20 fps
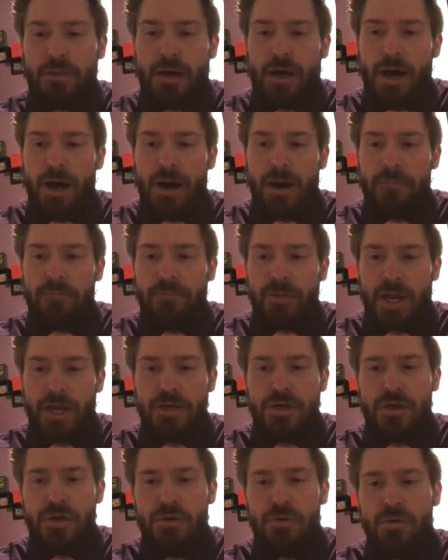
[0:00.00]
I
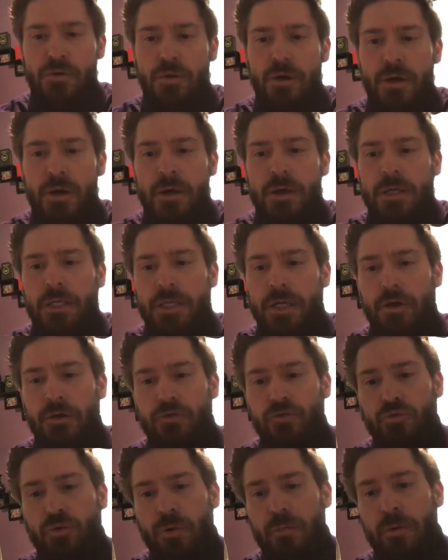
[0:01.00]
knew, you know, it
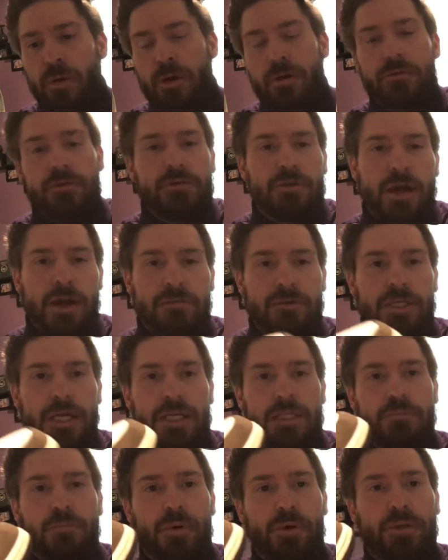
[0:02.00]
was rumored it was Travis
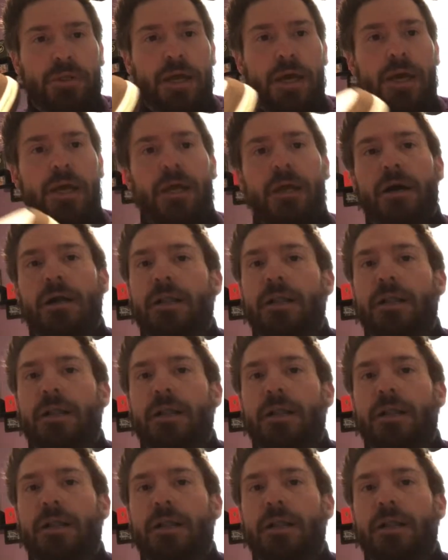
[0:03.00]
Scott's birthday.